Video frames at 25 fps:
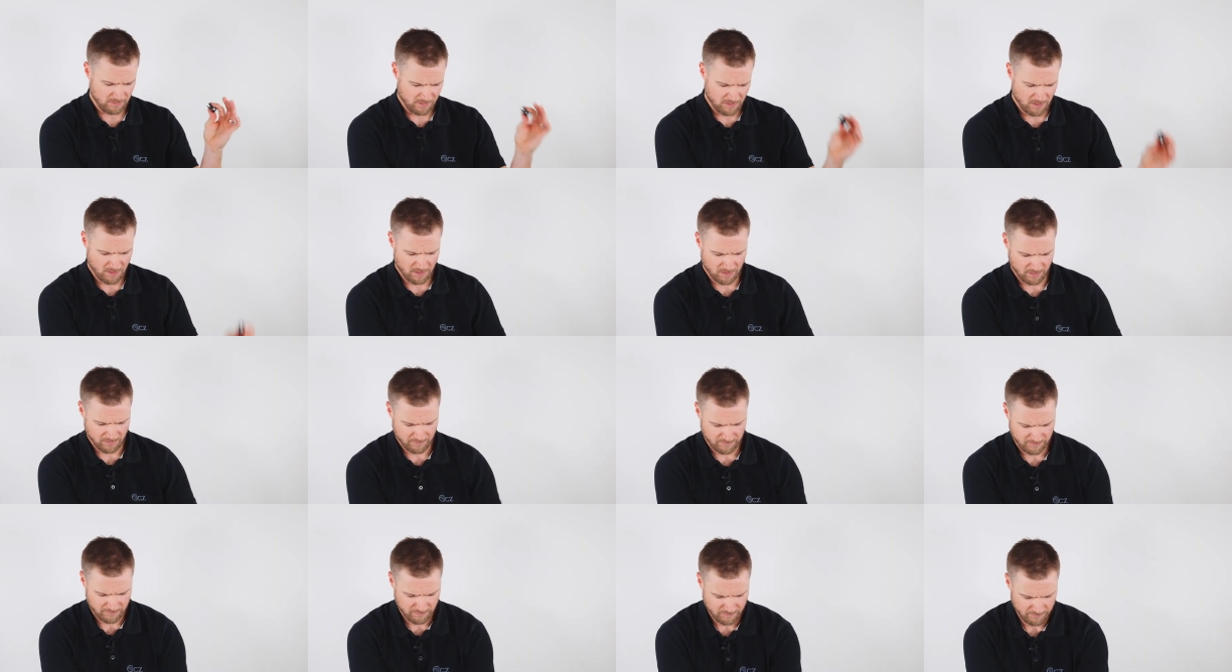
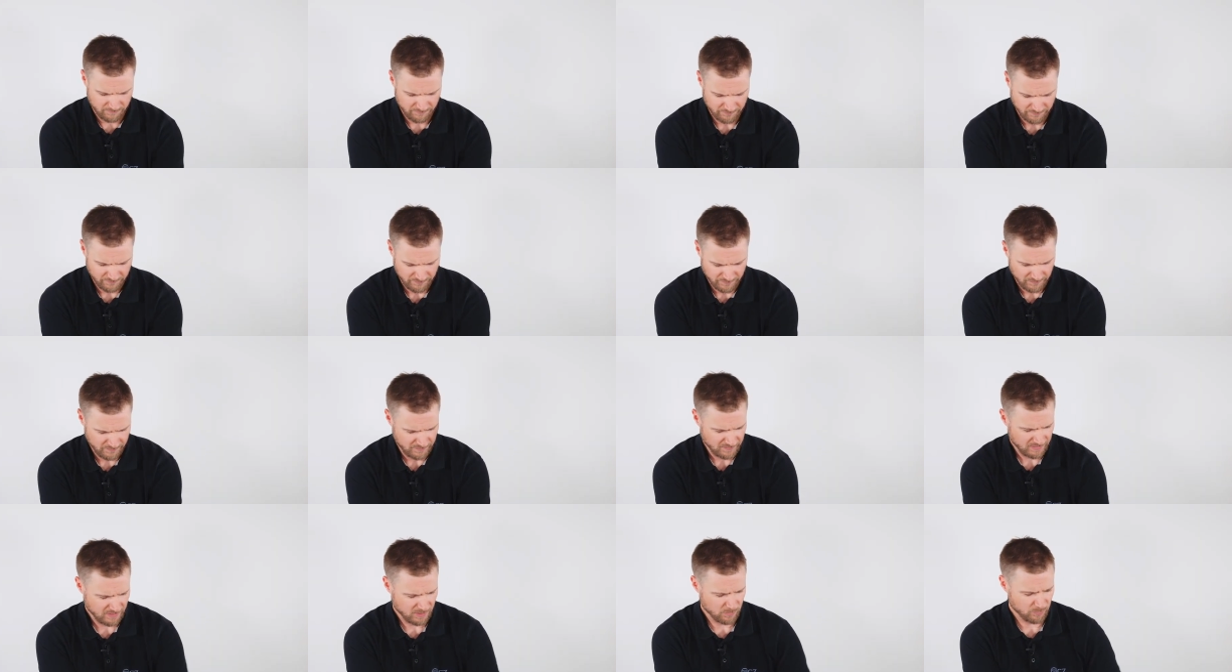off.
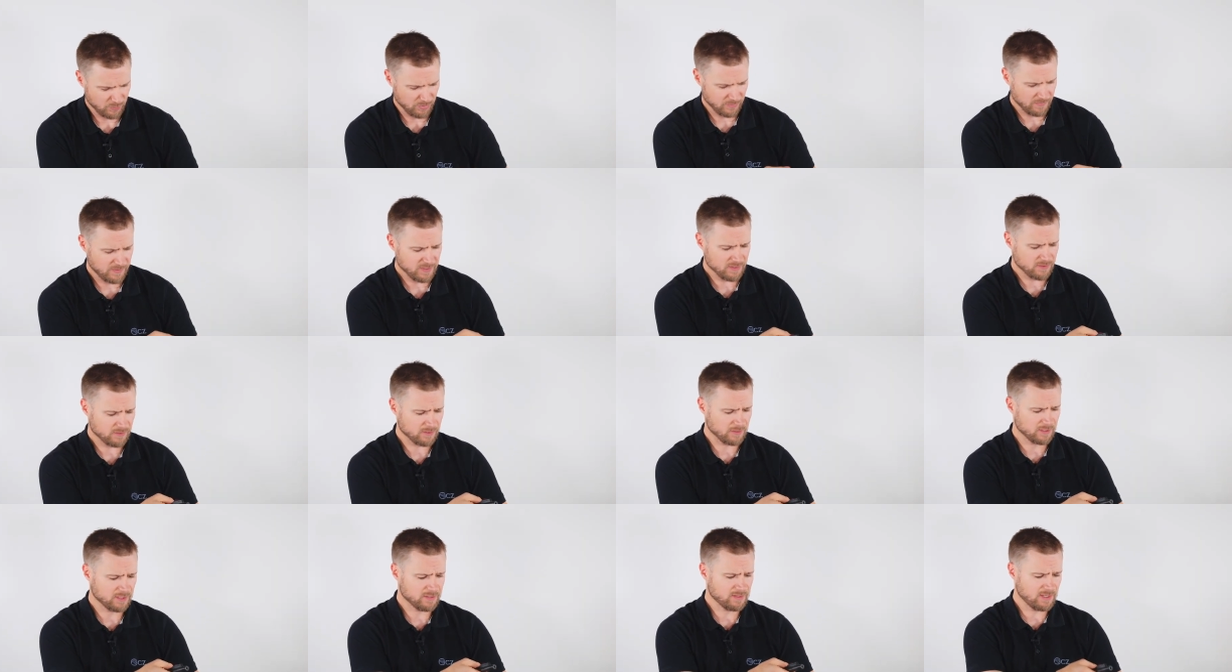I can put
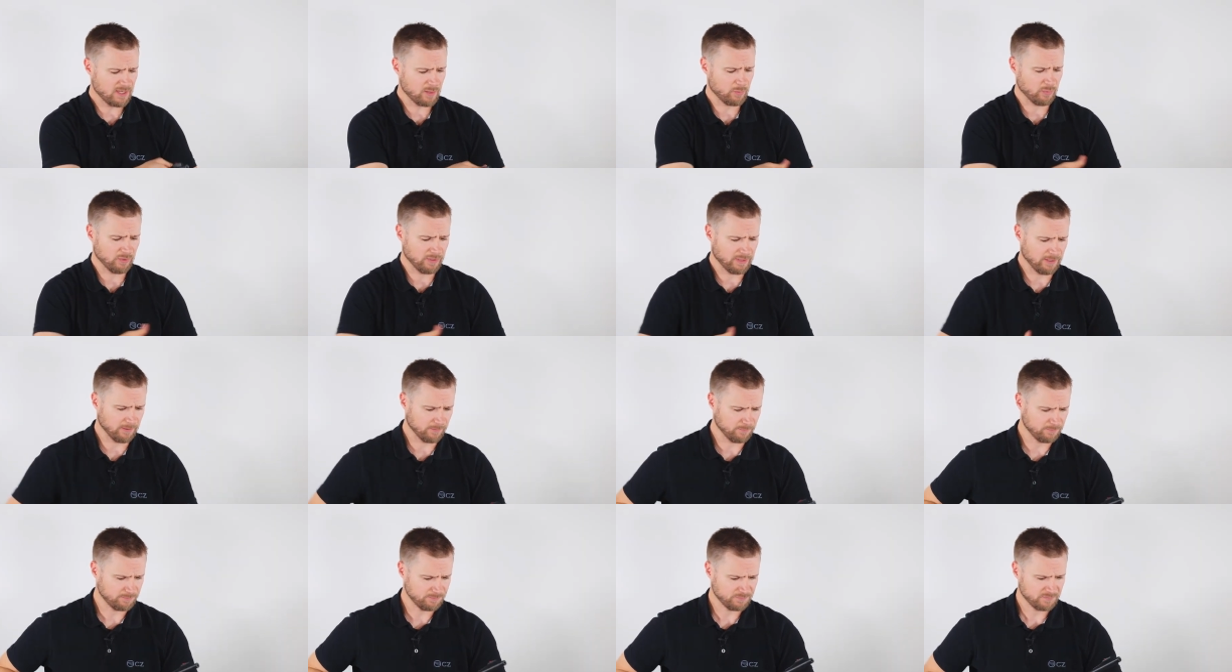this on the table
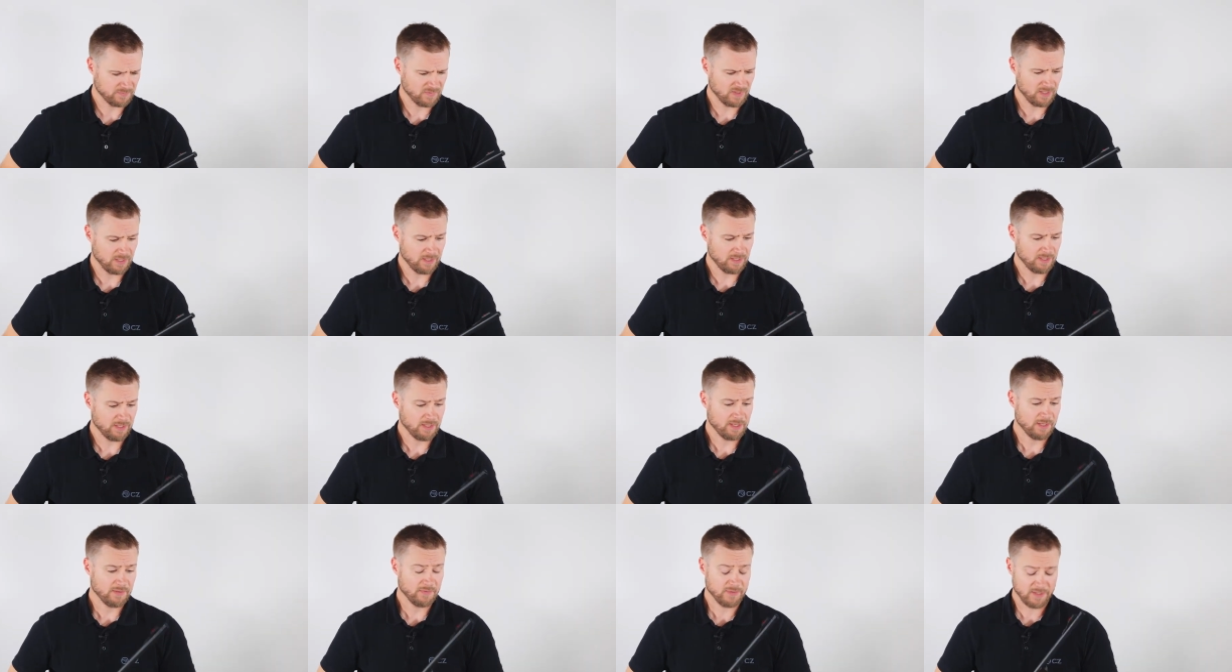now.
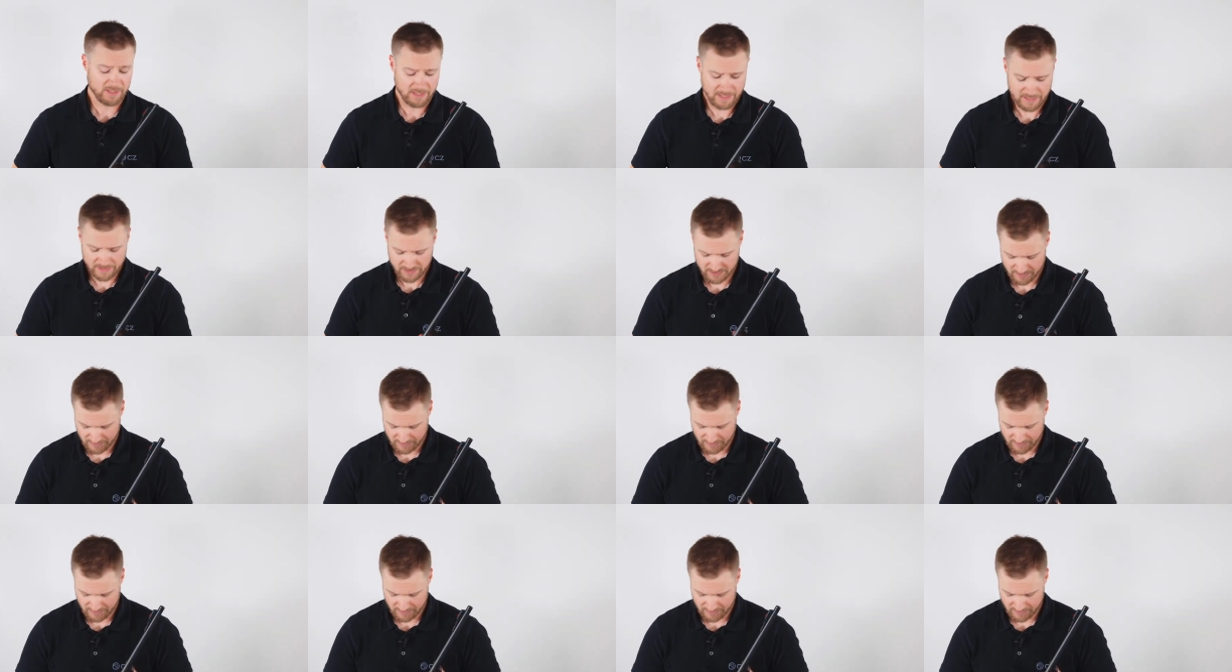The next